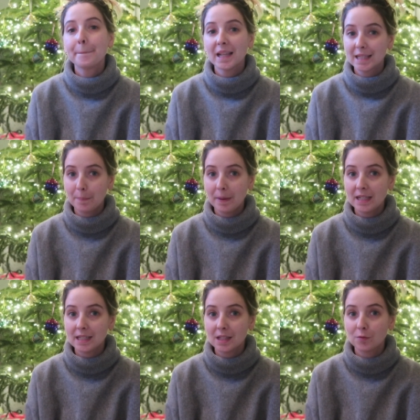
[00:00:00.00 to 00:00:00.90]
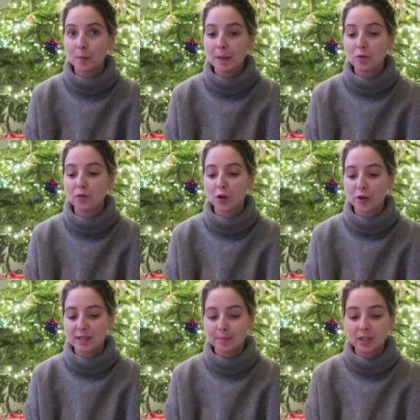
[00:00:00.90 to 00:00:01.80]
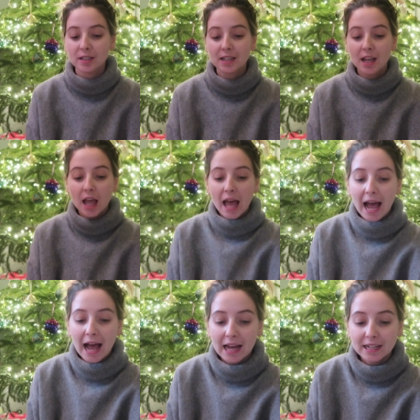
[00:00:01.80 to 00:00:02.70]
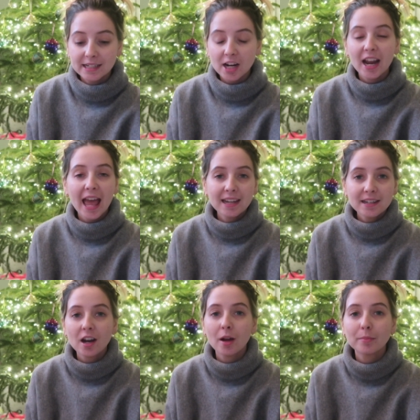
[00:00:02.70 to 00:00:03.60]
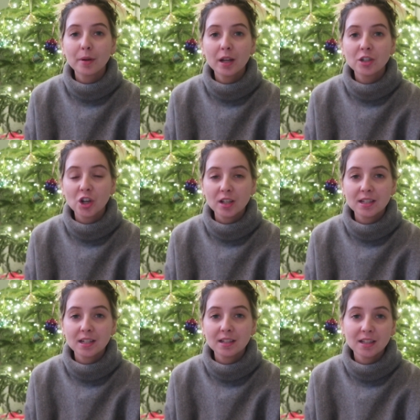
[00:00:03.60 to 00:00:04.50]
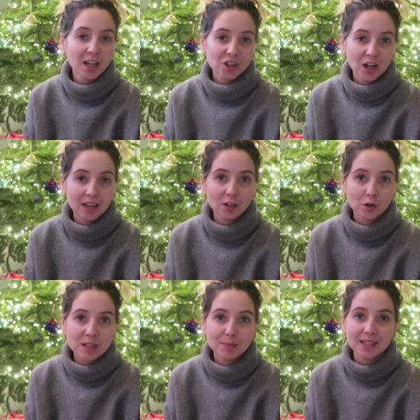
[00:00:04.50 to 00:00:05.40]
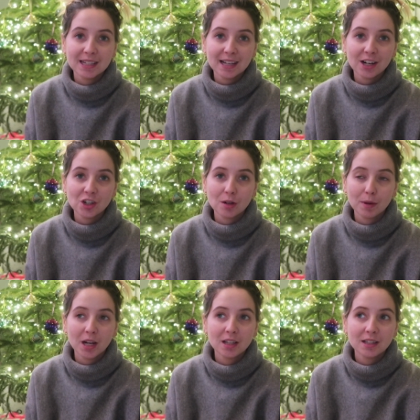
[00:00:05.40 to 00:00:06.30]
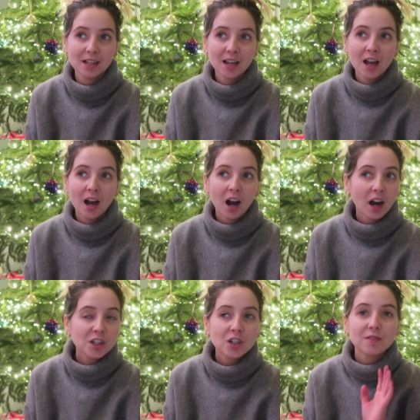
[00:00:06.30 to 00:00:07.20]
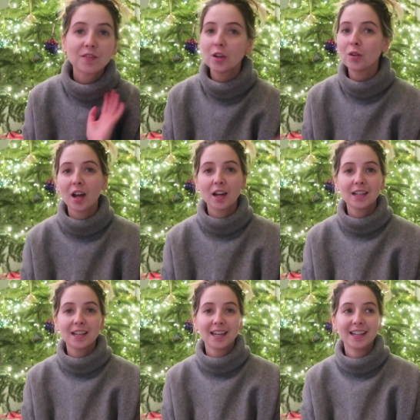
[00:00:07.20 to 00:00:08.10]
bits and pieces for people for Christmas. And I ended up just searching in the Christmassy section because I just feel like